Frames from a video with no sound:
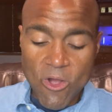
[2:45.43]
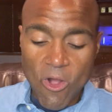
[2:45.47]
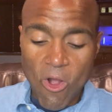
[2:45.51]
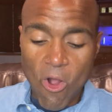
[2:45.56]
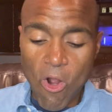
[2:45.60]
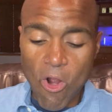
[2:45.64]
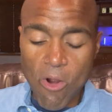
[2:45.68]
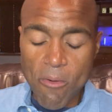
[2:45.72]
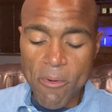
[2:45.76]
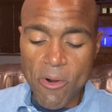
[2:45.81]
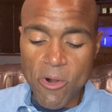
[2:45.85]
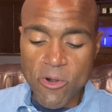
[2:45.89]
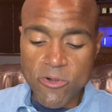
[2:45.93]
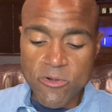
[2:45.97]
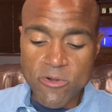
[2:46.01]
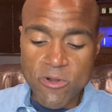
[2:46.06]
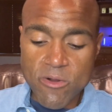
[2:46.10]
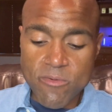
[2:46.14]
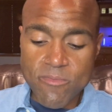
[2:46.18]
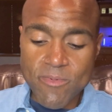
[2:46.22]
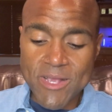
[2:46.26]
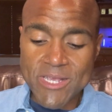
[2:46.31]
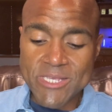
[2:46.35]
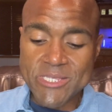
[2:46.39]

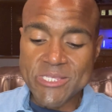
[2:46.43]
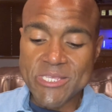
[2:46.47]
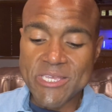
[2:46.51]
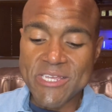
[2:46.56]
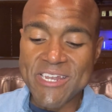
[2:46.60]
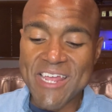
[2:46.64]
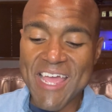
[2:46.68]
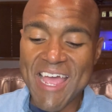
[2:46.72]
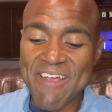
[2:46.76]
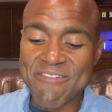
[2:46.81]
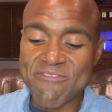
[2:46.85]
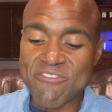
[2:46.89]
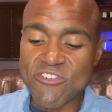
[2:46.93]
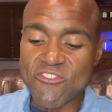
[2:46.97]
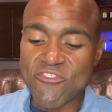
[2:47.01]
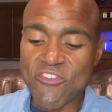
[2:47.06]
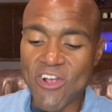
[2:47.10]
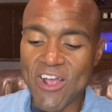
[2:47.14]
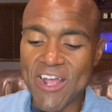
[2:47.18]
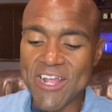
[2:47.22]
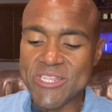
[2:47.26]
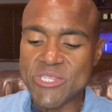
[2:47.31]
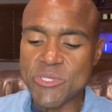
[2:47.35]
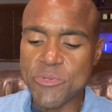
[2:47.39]
homeowner arrested after
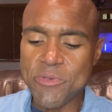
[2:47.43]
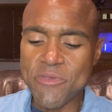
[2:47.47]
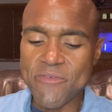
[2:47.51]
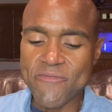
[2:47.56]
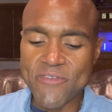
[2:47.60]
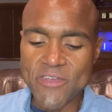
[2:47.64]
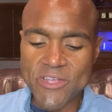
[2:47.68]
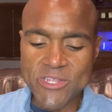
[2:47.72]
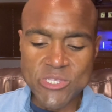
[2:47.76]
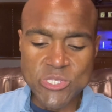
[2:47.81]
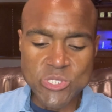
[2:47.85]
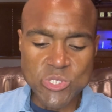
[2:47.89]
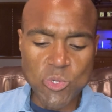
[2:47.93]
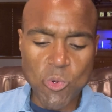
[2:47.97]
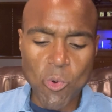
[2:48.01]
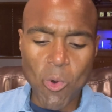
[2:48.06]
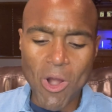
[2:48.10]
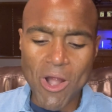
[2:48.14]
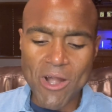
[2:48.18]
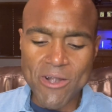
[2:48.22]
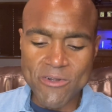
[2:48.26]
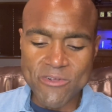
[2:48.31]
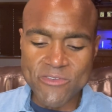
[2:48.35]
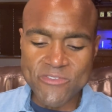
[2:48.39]
trying to evict
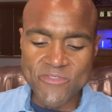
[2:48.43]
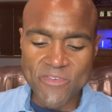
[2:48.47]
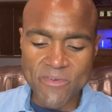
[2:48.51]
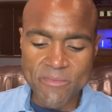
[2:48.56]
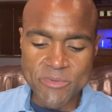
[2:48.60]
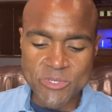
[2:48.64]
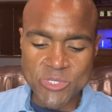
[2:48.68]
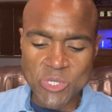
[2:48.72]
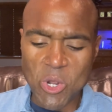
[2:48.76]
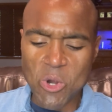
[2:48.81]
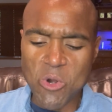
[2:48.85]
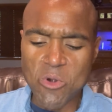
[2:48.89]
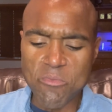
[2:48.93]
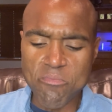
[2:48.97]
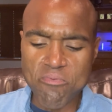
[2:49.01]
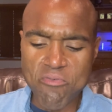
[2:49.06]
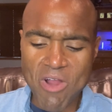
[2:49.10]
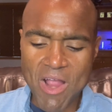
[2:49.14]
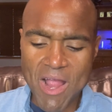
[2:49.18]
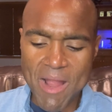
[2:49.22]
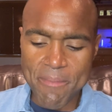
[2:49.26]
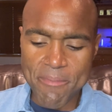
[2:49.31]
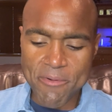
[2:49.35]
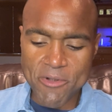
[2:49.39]
squatters from his own
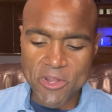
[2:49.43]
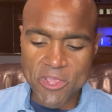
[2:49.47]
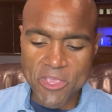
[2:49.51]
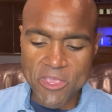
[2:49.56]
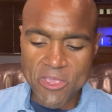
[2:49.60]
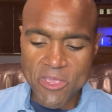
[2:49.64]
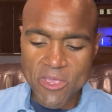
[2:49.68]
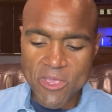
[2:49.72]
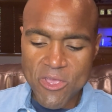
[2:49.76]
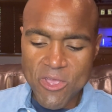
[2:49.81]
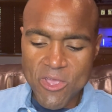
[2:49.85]
property.